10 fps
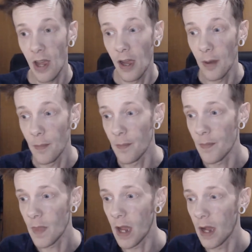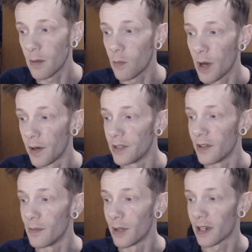Um, uh, when I do
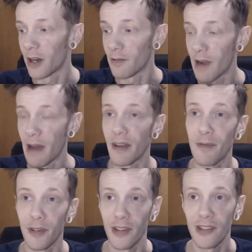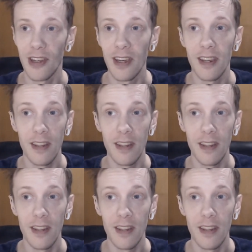my kind of roundup for this year,